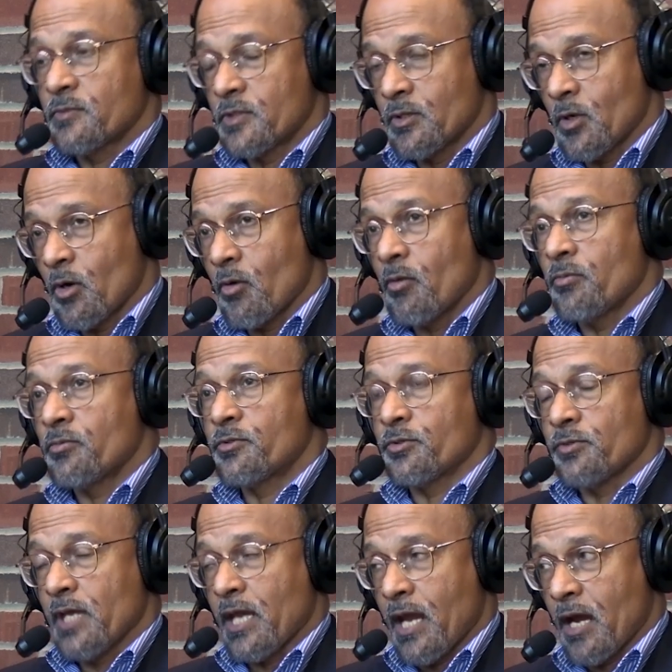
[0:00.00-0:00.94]
go
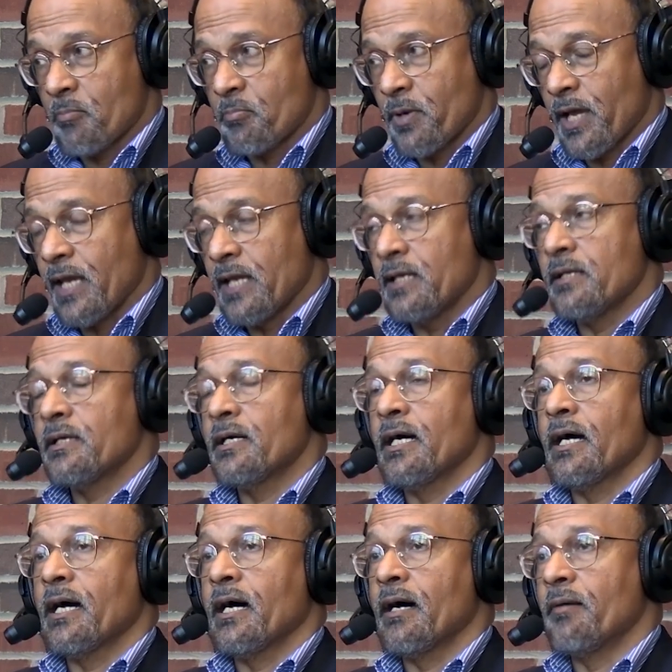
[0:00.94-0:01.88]
to the airplane
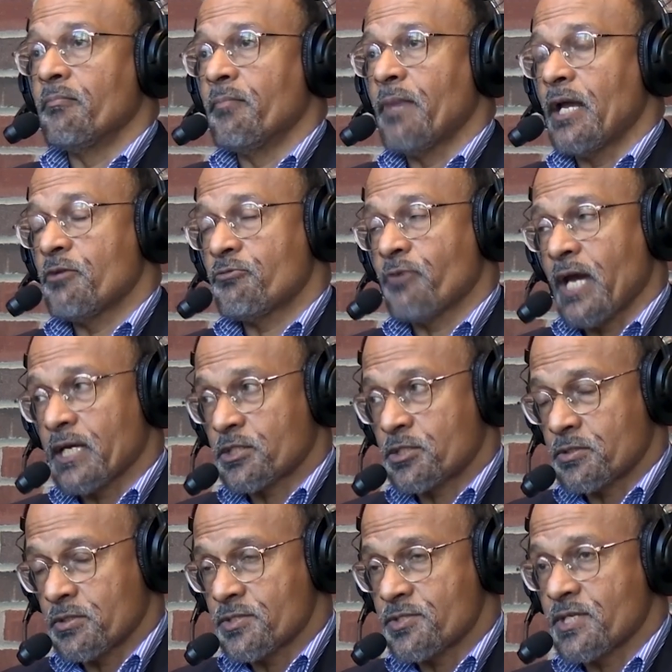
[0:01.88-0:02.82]

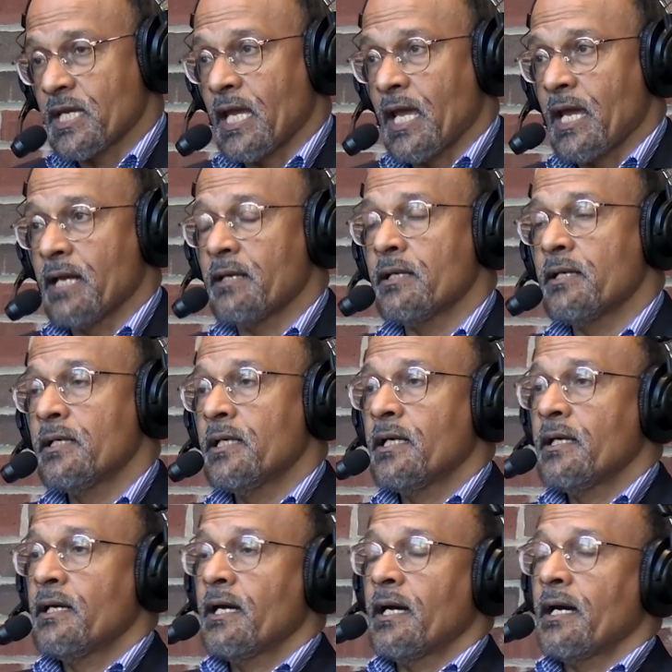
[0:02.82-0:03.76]
manufacturers again,
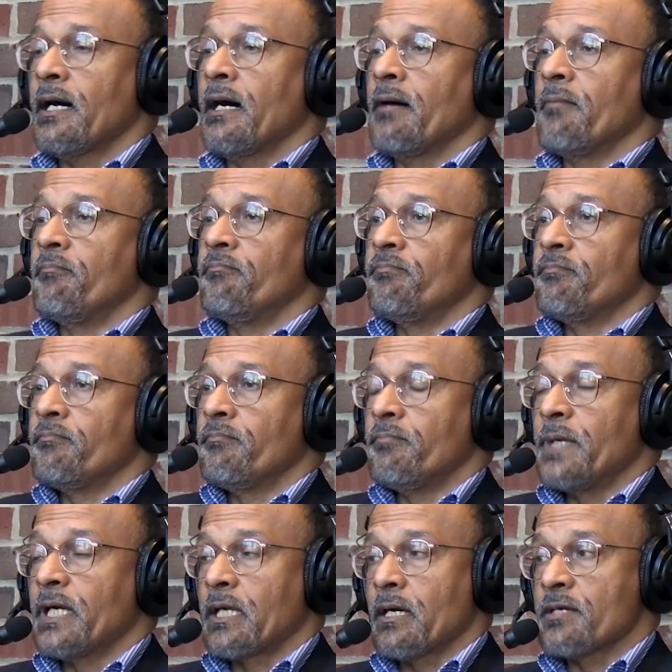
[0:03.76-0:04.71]

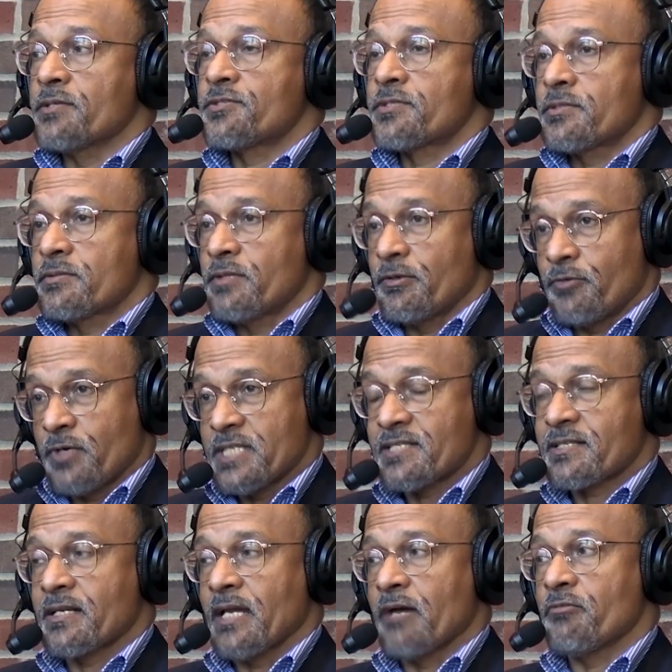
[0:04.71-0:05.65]
because the
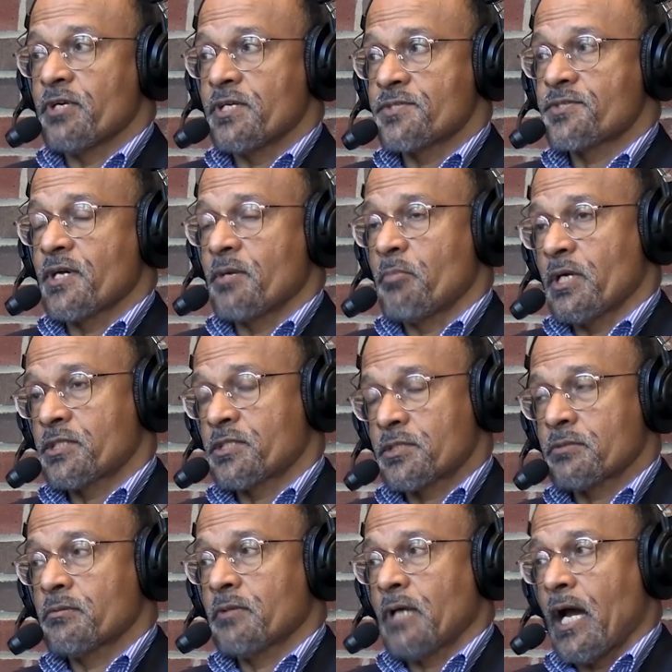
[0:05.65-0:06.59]
risk levels are much
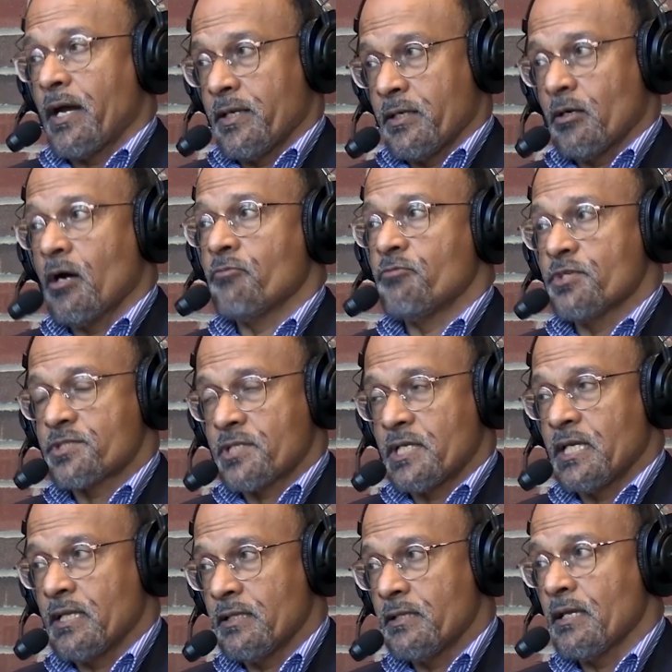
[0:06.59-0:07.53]
higher,
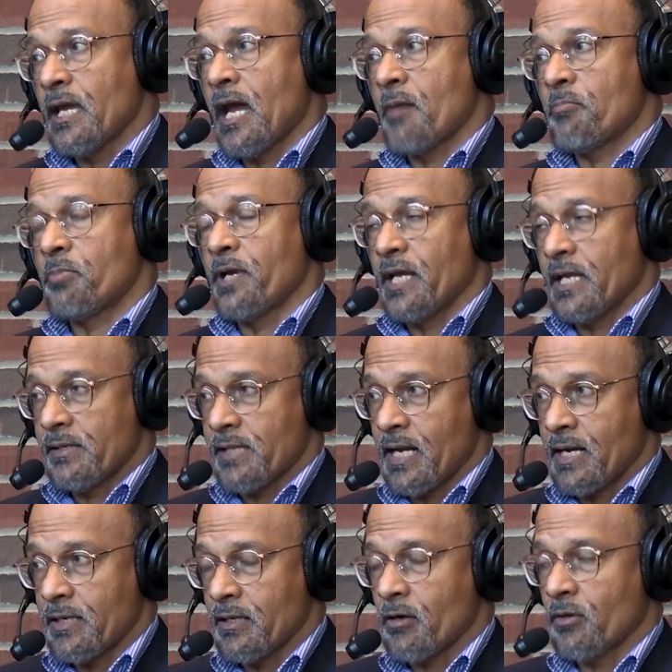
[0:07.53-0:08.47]
obviously, in the airplane
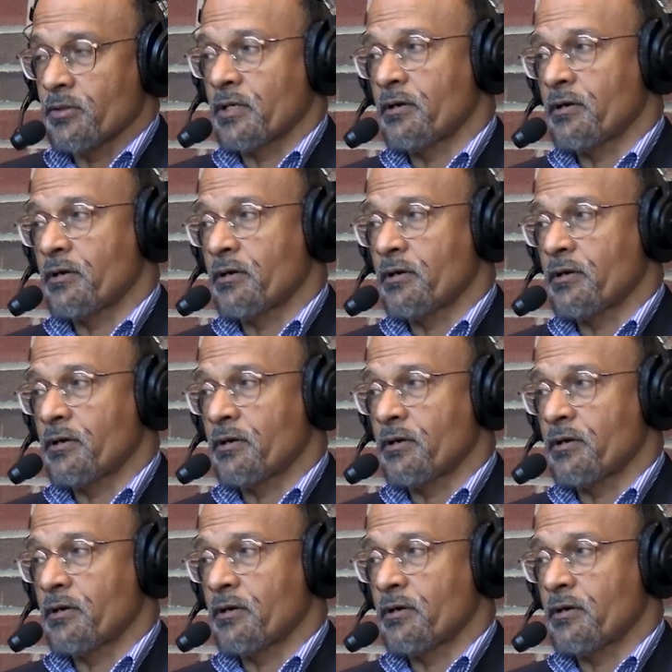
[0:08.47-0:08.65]
than on the